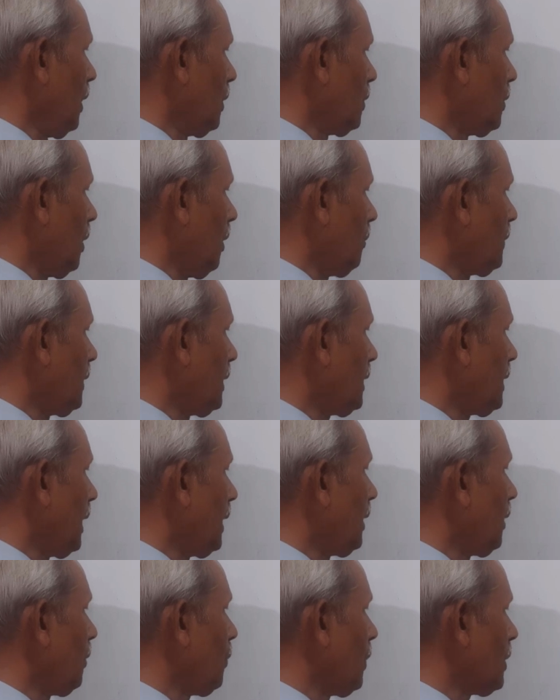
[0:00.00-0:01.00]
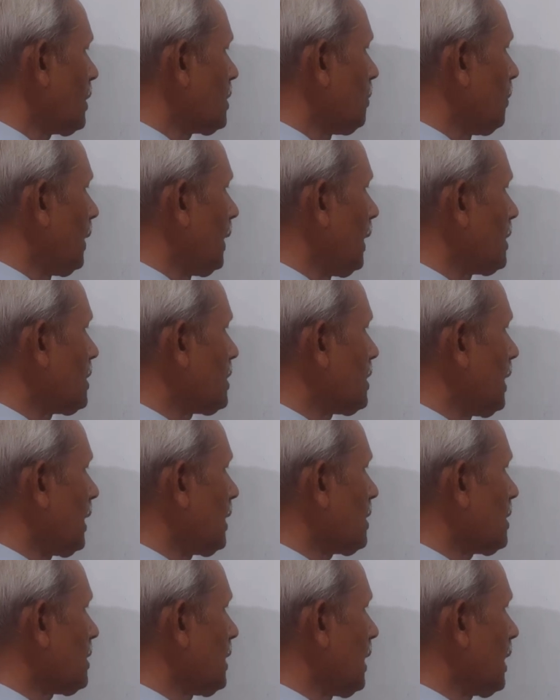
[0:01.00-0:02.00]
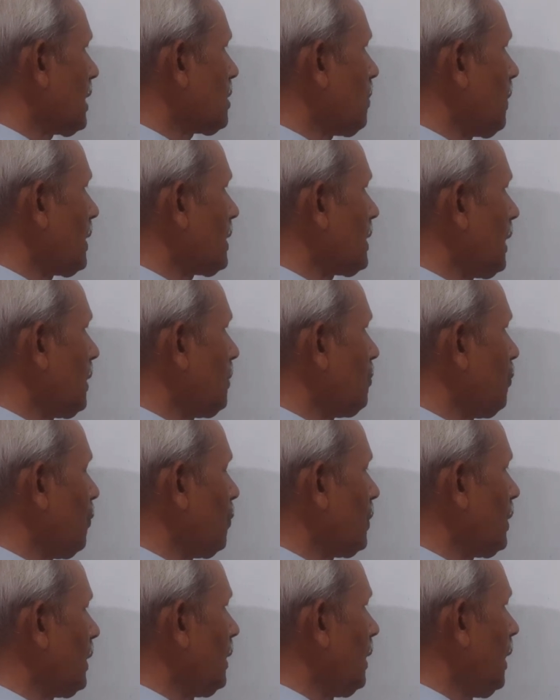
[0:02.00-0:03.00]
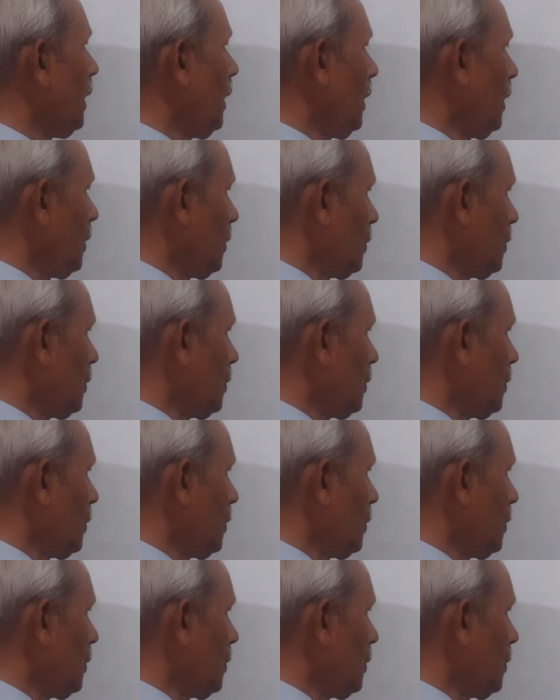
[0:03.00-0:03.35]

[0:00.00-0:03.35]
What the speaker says: Drop the 10 here. What's remaining? 6. 6 plus 8, 14.